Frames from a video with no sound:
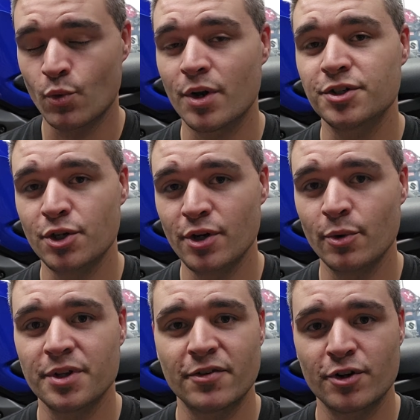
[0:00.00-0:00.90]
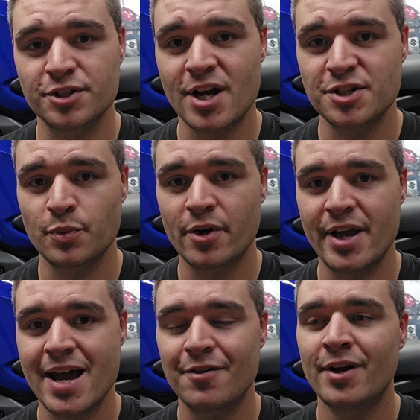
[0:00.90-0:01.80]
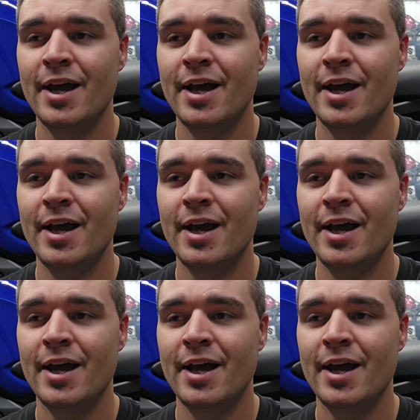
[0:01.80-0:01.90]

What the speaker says: want tuning with a different exhaust than we already have.